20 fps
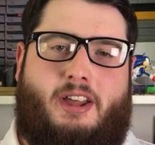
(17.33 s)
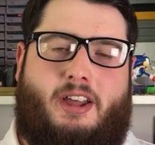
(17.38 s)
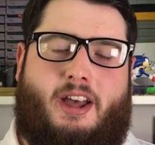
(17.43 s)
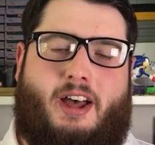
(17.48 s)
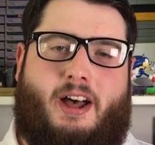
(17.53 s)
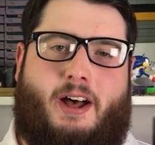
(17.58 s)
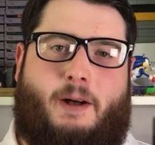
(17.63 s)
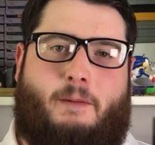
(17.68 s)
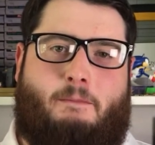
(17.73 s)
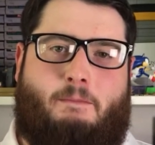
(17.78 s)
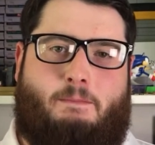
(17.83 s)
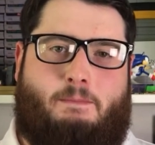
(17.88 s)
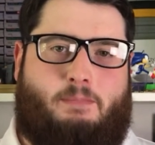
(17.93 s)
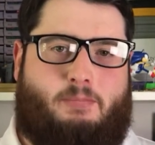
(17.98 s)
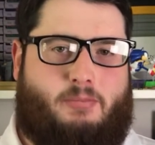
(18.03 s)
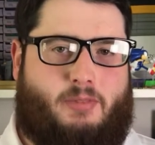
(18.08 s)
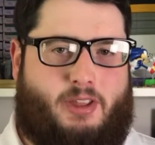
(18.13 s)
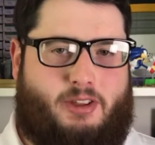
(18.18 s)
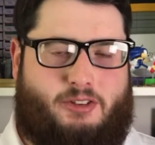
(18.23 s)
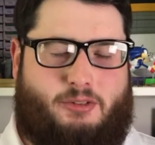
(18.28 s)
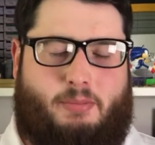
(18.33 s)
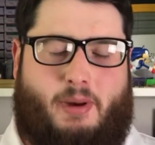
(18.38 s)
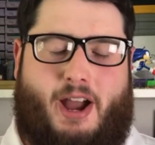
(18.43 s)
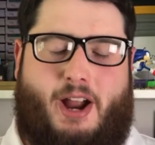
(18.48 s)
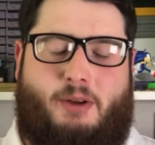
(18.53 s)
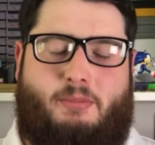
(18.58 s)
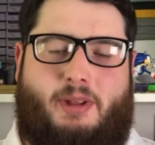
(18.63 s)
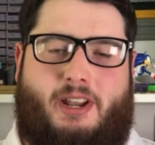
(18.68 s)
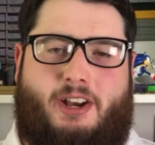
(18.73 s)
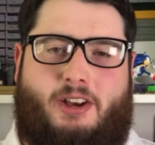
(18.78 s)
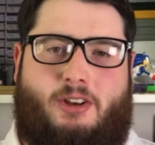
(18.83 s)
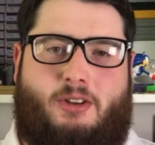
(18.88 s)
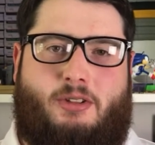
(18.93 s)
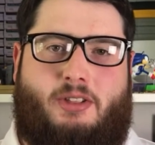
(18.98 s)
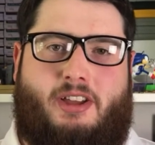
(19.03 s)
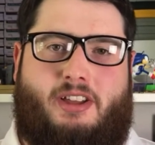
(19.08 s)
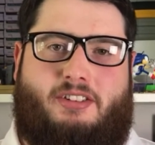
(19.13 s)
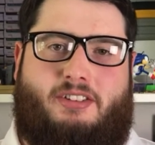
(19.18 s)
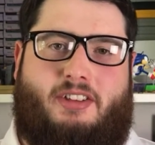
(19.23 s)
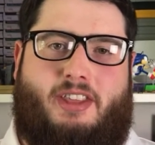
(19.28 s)
um, inspire me to do
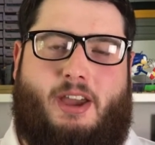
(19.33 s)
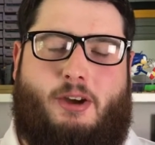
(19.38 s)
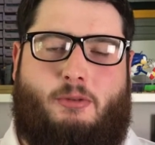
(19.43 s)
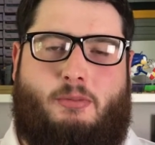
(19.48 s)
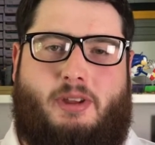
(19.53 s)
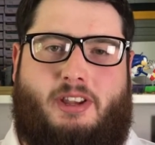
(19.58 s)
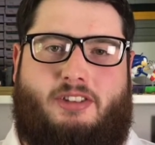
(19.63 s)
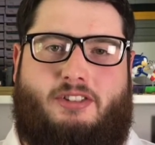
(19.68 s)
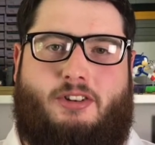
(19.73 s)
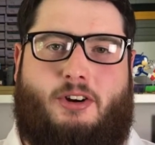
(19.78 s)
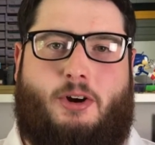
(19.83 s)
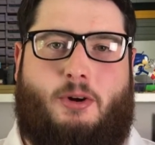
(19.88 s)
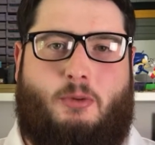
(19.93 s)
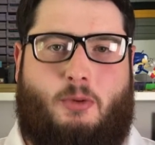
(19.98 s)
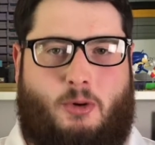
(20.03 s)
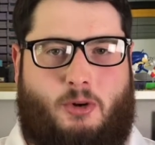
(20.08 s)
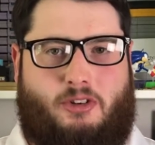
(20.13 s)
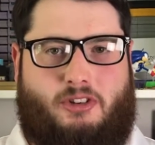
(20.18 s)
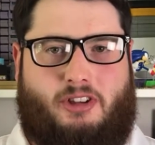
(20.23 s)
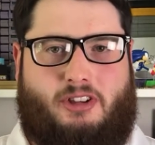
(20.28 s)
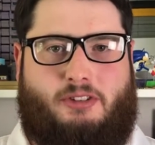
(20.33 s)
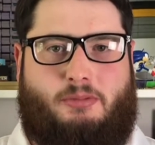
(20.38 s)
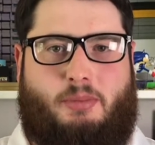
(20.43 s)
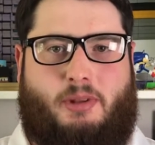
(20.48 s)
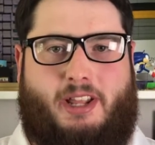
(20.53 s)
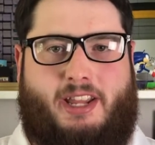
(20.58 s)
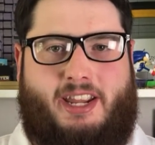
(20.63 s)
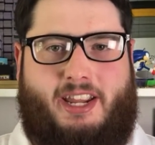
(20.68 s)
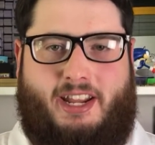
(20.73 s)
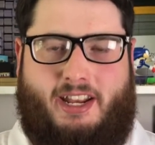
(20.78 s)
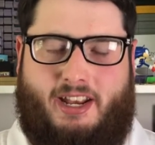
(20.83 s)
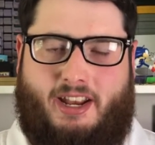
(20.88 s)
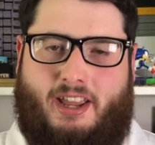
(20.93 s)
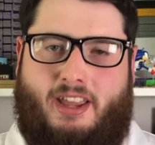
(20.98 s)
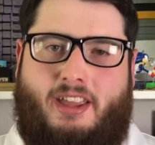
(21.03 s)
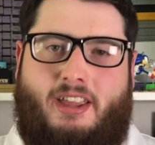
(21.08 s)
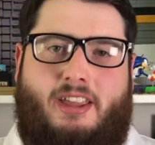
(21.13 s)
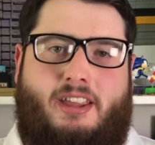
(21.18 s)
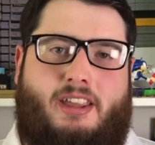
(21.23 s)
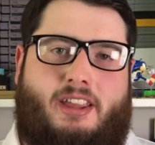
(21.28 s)
this, and that will be Star Wars Explained.
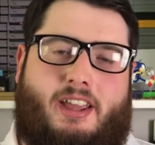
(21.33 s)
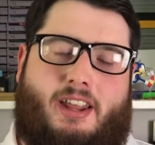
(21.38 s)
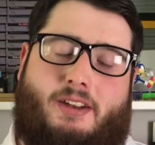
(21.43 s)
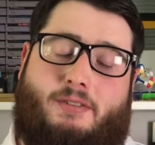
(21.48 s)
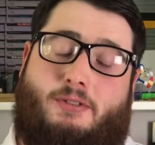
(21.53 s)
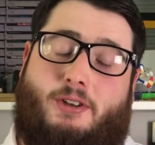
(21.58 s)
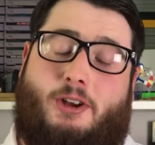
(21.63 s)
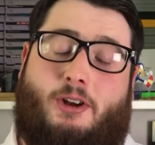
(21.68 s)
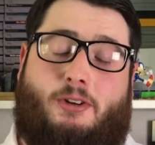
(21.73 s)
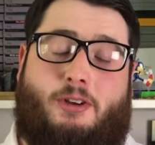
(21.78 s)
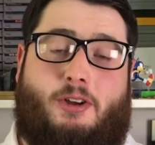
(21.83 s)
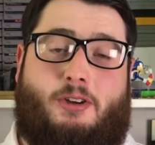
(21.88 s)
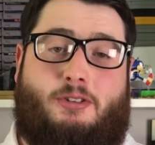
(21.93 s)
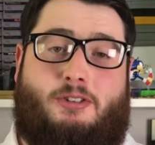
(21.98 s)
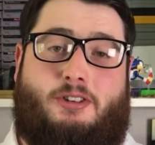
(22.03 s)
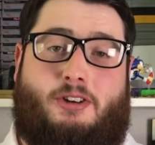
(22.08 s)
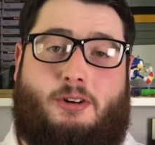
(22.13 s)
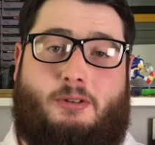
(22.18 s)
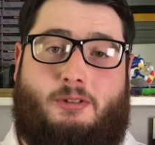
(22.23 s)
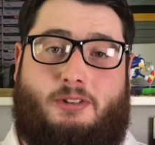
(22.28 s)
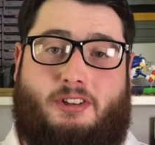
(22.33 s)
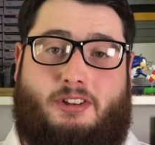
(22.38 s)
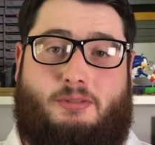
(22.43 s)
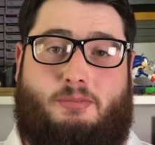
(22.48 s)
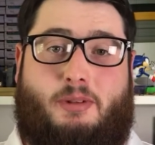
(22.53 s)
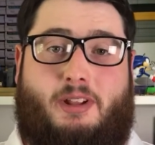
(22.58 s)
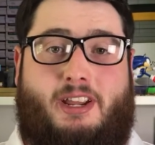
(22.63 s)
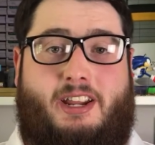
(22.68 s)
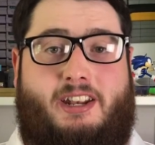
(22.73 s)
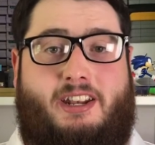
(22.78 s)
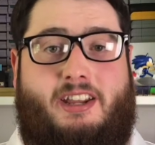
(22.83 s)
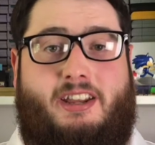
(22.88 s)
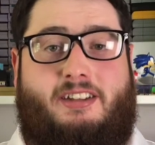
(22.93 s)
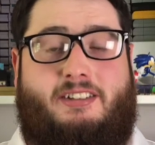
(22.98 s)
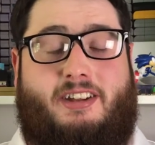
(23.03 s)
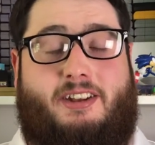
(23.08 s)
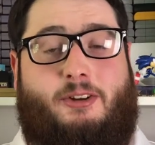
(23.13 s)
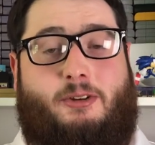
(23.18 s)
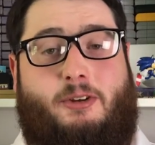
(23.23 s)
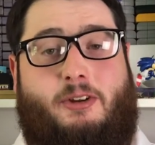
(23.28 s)
And if you don't know who Star Wars Explained
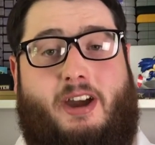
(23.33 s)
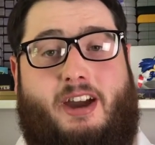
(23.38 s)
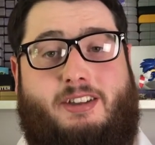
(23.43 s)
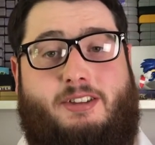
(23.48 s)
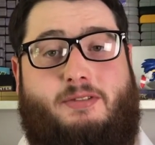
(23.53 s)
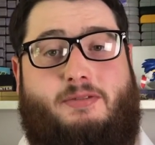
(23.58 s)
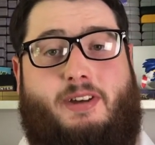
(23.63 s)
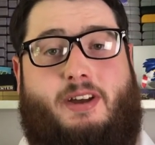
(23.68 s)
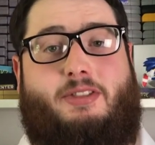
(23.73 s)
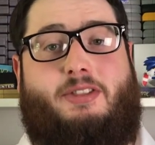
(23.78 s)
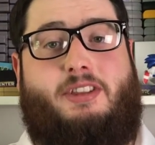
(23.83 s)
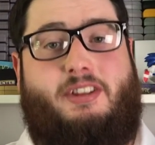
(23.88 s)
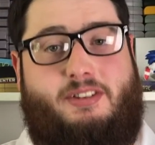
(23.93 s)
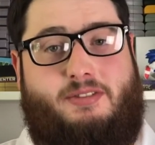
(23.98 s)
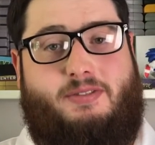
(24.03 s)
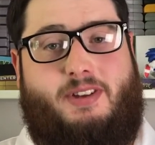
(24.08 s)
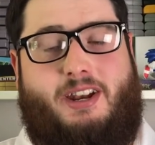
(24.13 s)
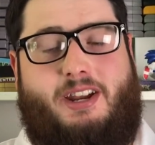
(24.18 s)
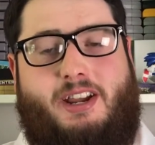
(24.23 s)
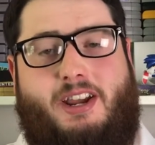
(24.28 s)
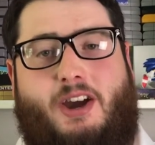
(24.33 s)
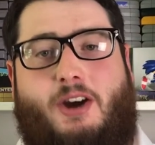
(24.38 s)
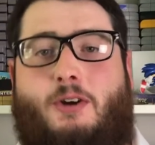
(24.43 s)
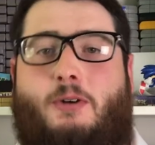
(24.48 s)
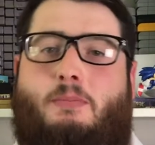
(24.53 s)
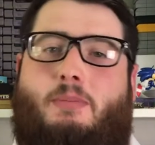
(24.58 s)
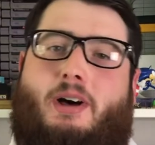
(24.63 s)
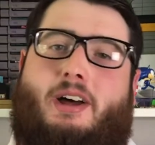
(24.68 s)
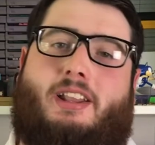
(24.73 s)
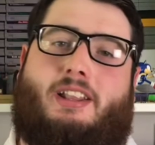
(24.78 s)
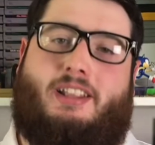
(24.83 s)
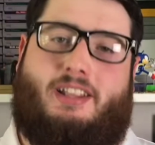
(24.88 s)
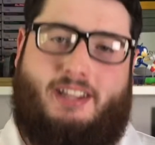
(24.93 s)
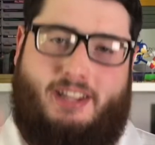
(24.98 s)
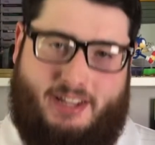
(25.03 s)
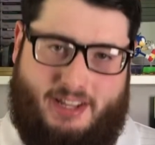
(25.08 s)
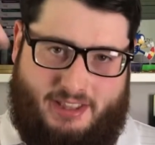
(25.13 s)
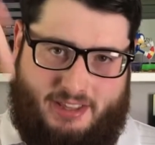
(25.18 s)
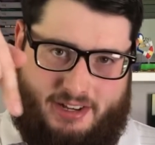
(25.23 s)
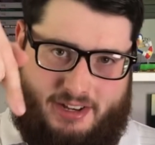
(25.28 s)
is, I don't know how you found this video, but
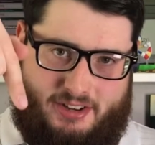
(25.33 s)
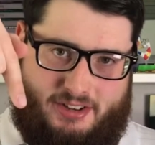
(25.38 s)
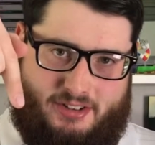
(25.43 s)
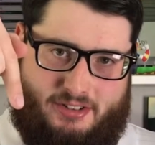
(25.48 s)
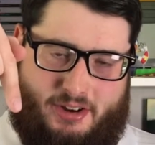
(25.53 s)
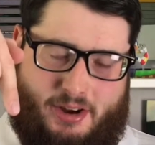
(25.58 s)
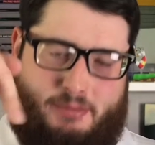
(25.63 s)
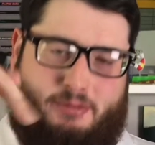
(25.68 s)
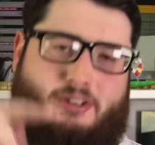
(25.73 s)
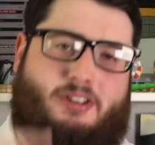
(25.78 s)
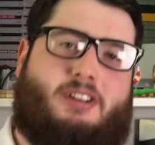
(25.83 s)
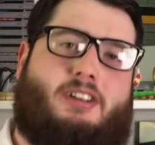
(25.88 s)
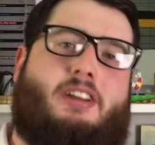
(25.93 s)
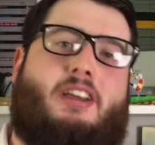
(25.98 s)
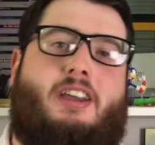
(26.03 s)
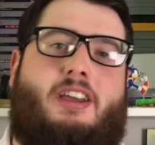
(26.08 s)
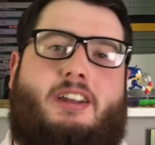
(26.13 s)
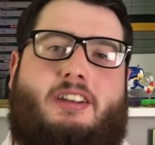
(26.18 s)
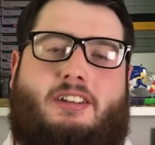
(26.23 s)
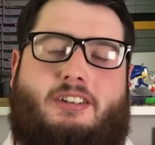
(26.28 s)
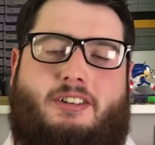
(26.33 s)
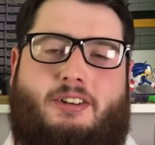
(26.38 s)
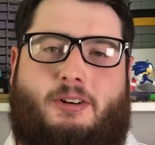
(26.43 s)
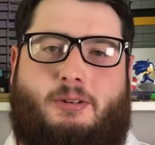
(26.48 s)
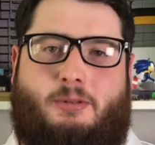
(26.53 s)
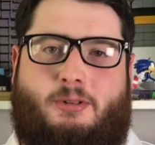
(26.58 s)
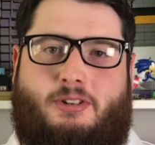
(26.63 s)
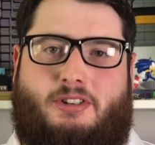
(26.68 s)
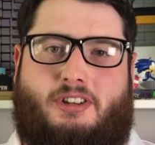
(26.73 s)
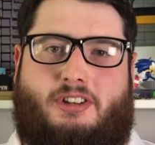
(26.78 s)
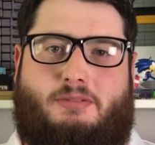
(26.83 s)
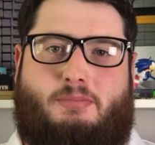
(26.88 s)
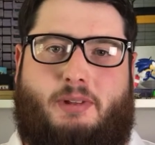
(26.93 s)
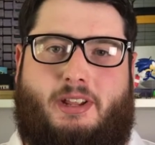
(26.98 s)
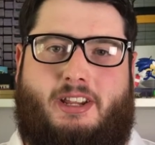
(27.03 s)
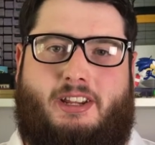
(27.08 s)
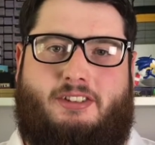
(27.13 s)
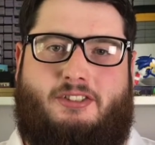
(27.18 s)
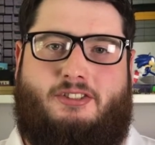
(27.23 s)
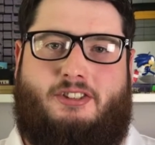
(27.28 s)
link in the description to Star Wars
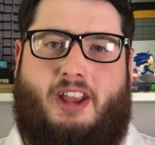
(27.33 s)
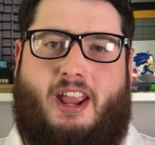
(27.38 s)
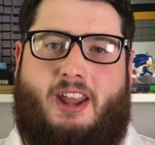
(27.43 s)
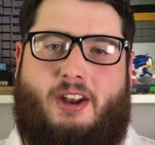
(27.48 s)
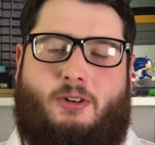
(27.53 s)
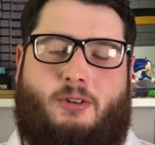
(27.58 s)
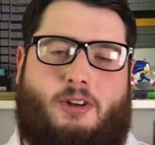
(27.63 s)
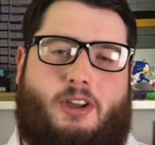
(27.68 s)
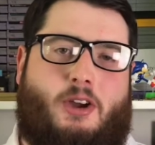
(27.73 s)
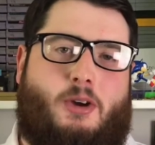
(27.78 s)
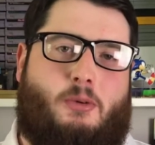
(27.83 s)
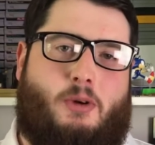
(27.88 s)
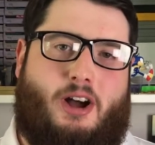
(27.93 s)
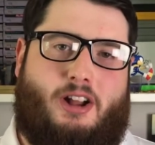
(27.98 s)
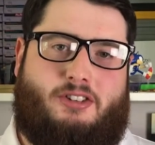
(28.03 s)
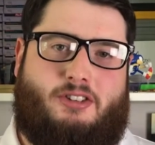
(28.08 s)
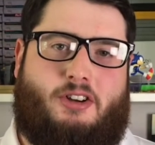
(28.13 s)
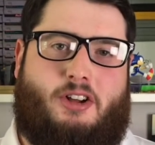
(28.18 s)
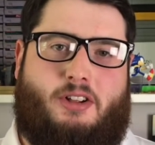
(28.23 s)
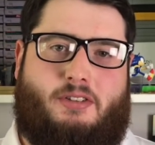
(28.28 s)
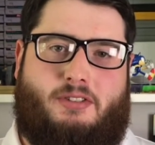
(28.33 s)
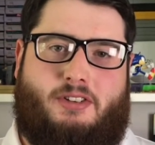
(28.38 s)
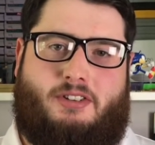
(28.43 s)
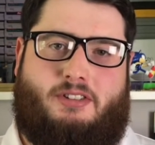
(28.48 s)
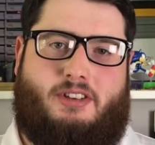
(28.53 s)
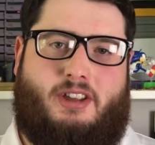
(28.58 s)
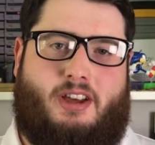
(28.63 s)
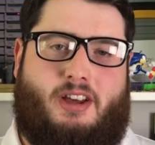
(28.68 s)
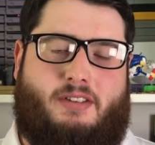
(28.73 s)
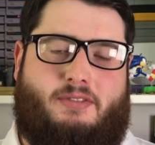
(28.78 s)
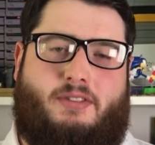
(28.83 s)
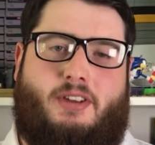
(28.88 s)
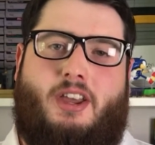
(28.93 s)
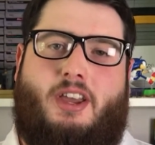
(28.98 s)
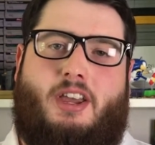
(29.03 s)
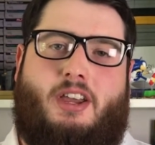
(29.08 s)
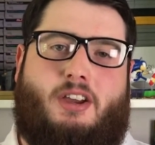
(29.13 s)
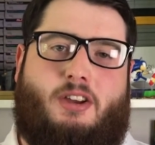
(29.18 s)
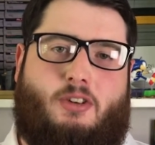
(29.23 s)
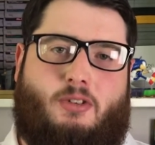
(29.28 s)
Explained channel. Go watch all of his stuff.
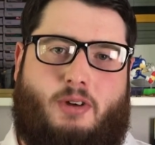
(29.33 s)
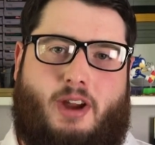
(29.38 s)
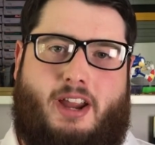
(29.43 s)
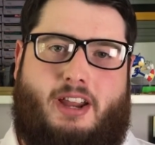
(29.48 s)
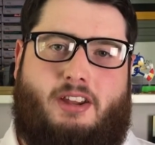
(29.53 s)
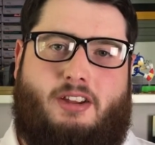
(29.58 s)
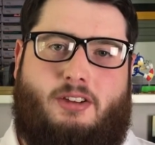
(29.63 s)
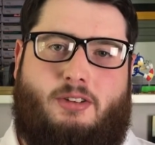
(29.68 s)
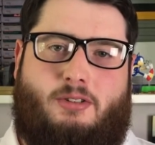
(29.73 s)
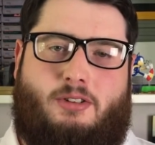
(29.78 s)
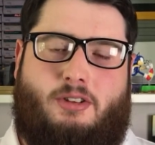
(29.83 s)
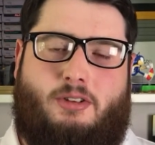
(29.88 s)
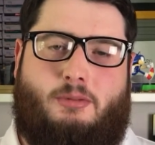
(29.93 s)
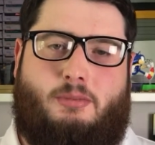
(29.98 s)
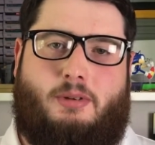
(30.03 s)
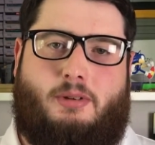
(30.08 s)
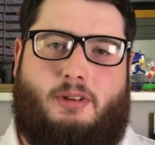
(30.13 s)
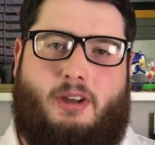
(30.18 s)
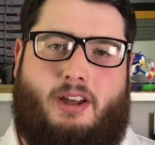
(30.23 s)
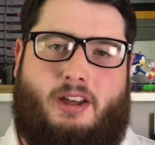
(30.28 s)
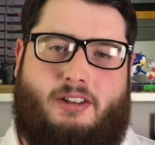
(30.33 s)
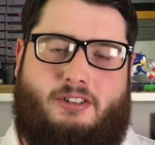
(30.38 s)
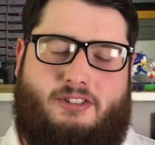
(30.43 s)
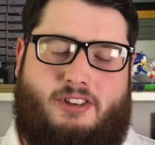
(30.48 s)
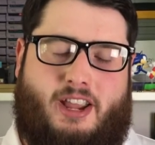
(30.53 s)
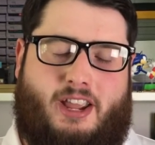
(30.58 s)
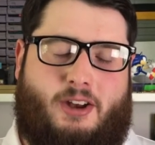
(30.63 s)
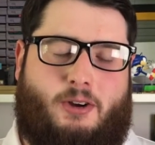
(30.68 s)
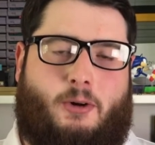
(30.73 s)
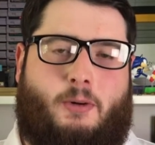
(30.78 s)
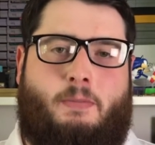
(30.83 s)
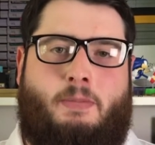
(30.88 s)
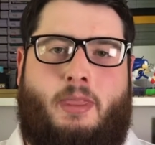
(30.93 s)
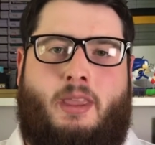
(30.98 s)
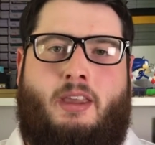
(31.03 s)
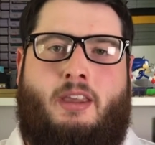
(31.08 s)
Great YouTube uh, channel.